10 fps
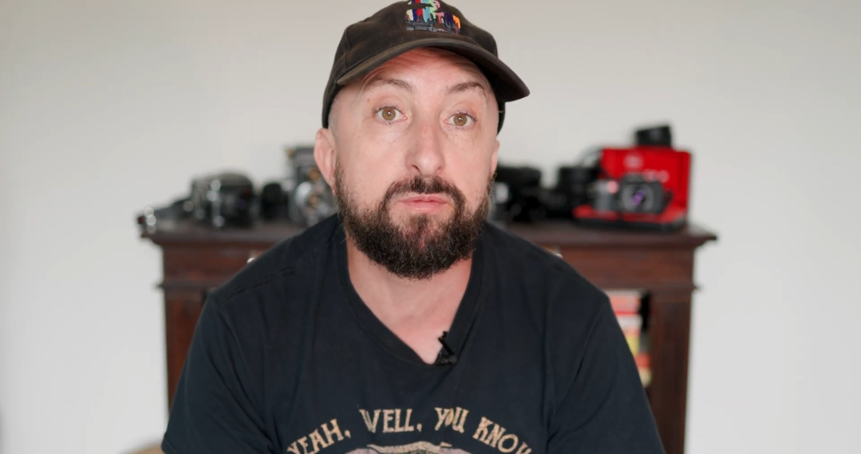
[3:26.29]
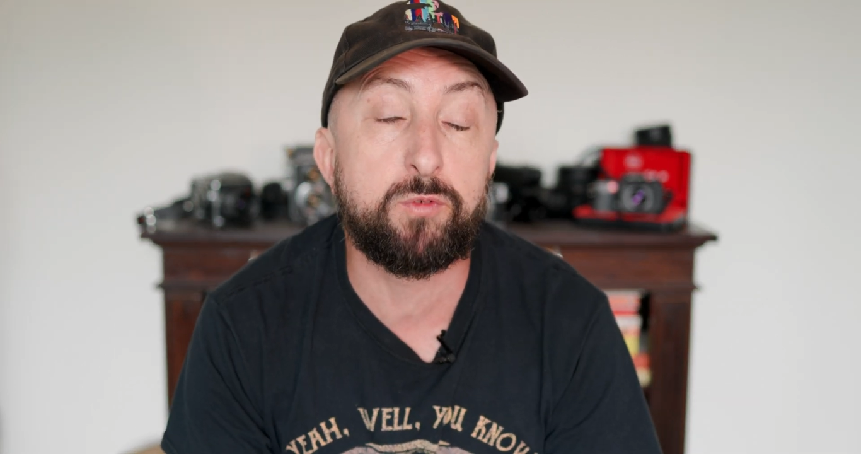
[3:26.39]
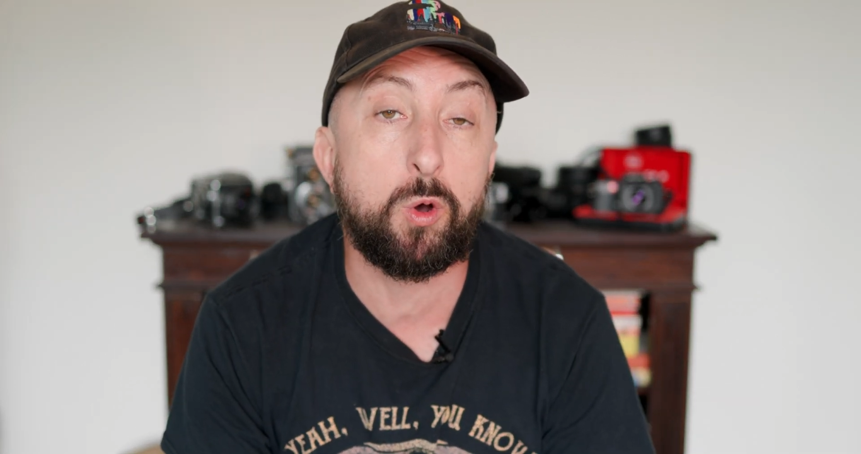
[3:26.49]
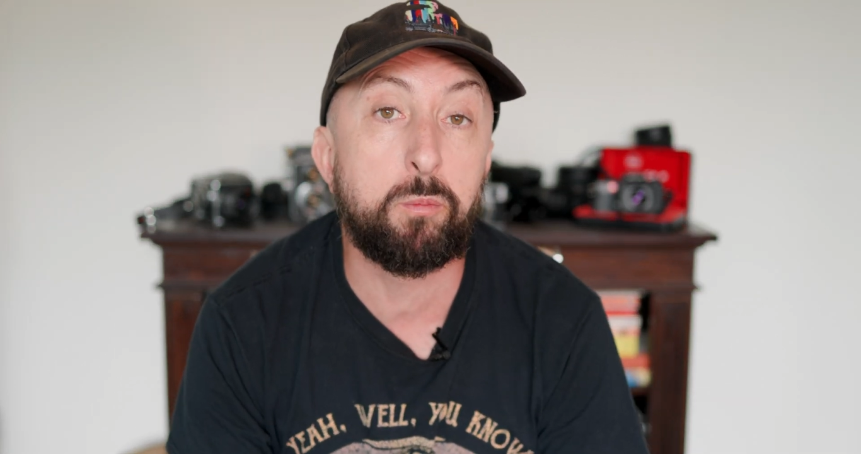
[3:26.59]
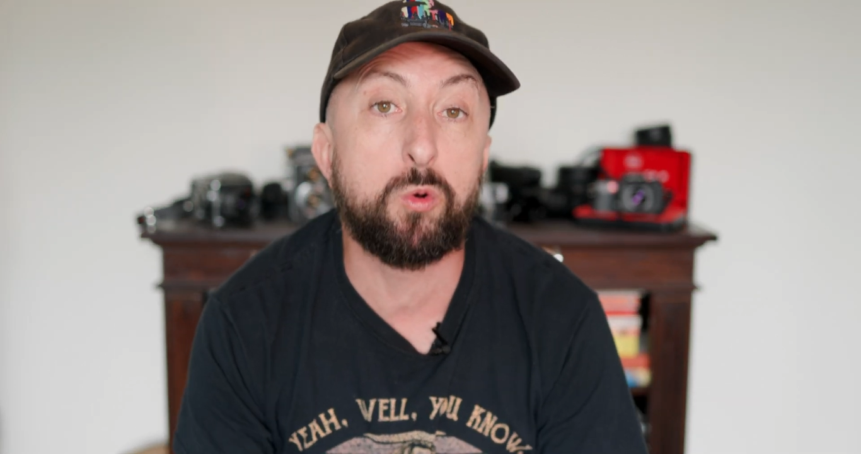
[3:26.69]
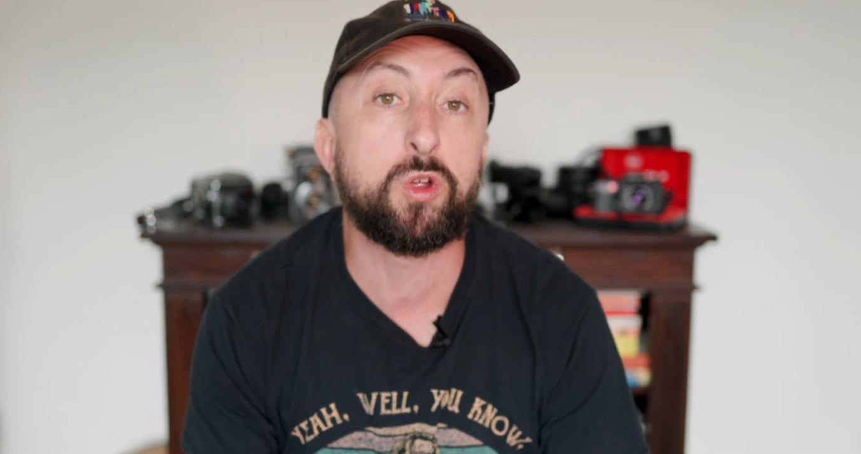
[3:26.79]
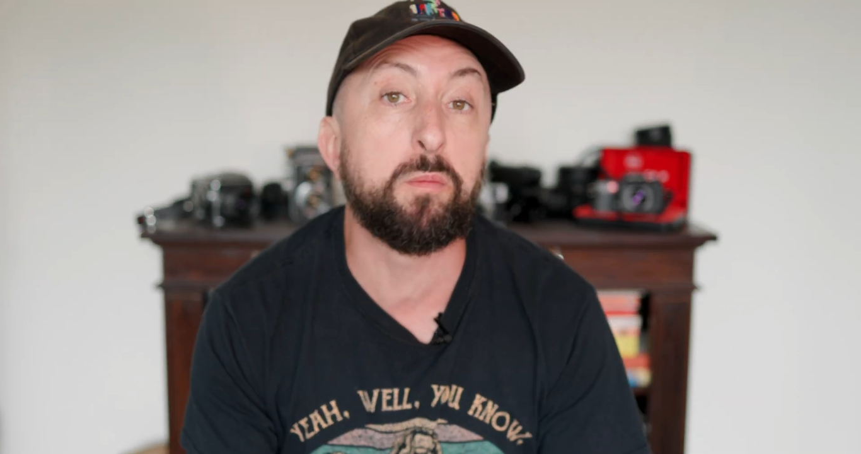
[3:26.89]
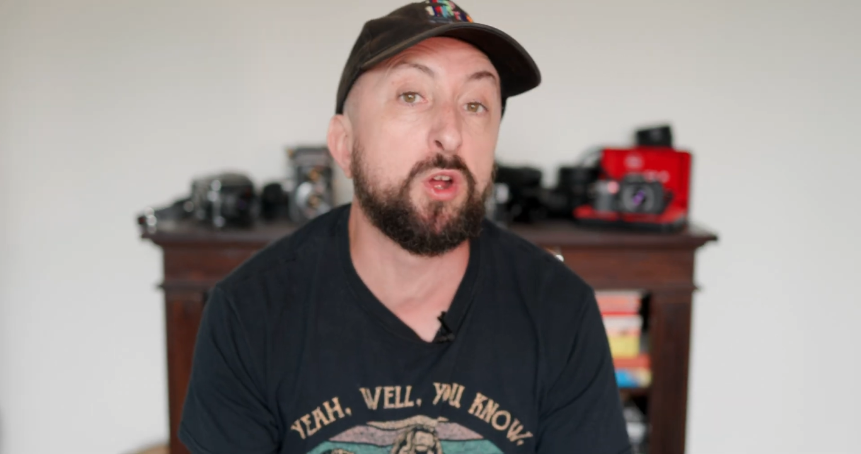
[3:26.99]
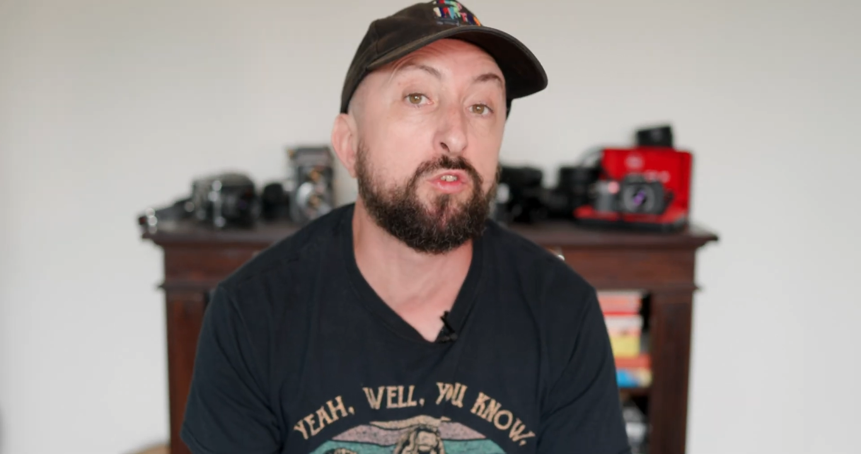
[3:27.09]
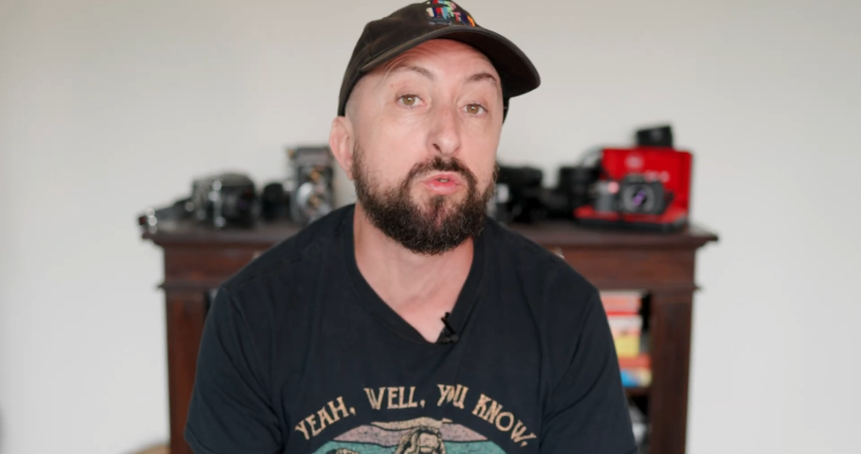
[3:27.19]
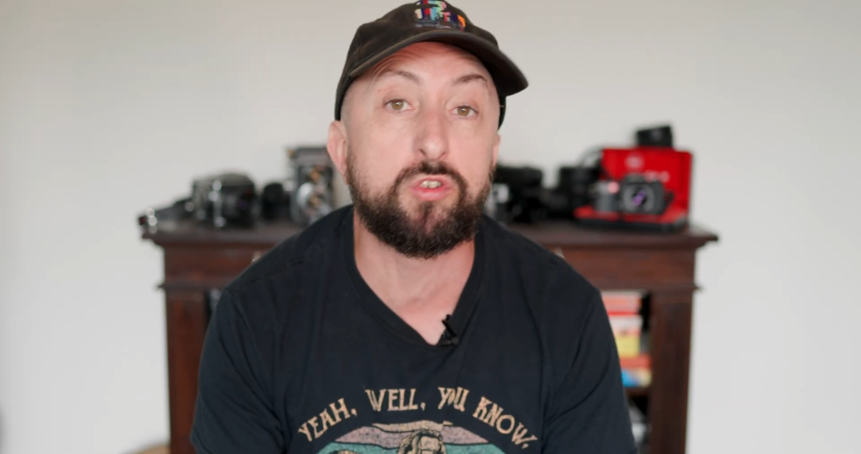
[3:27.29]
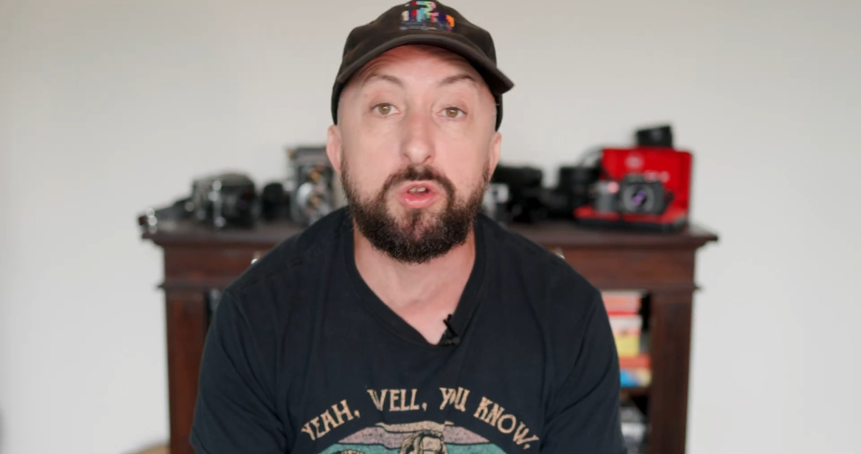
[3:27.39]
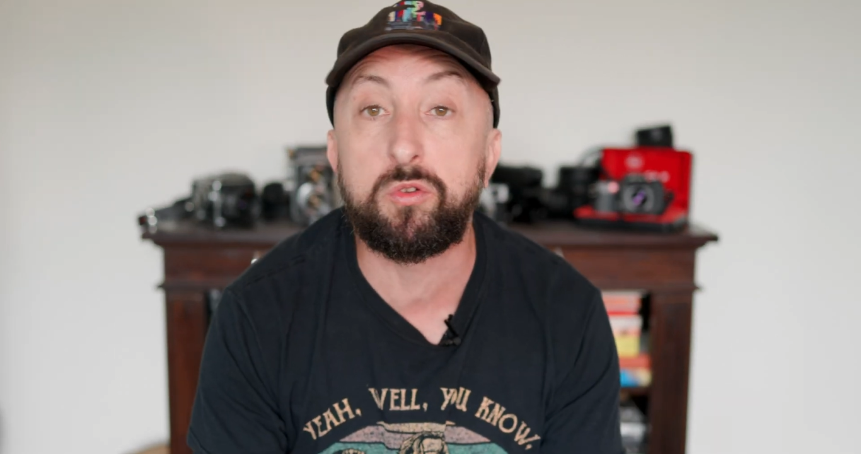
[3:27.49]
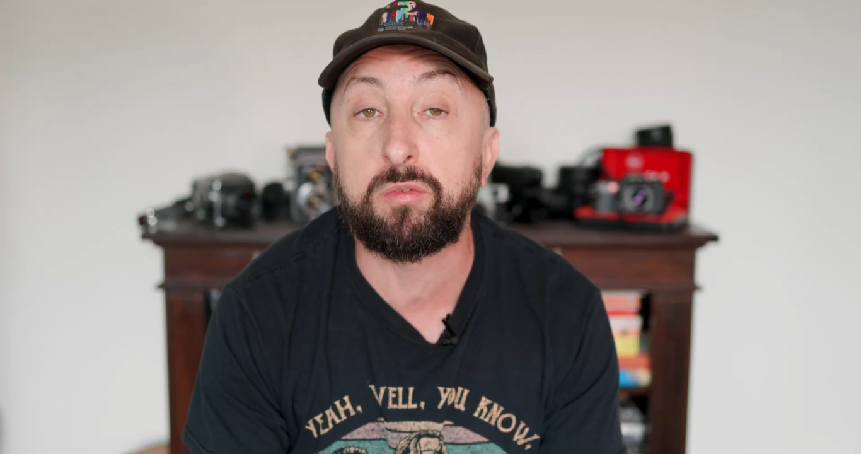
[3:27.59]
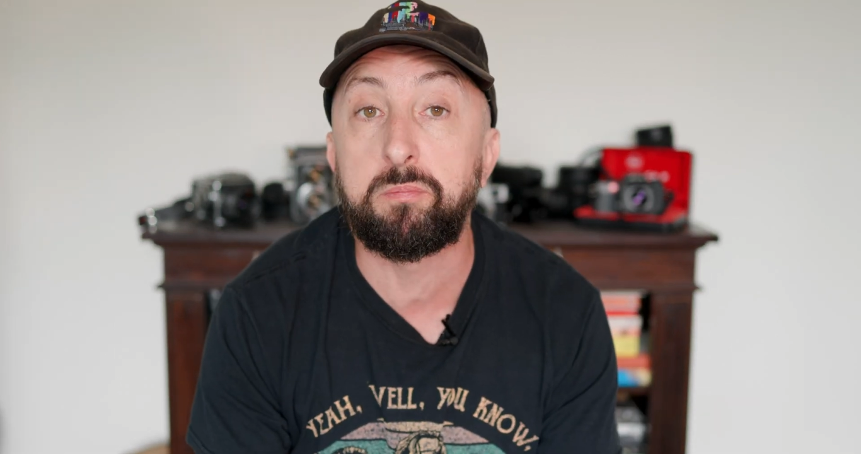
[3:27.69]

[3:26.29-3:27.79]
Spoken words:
on more commercial shoots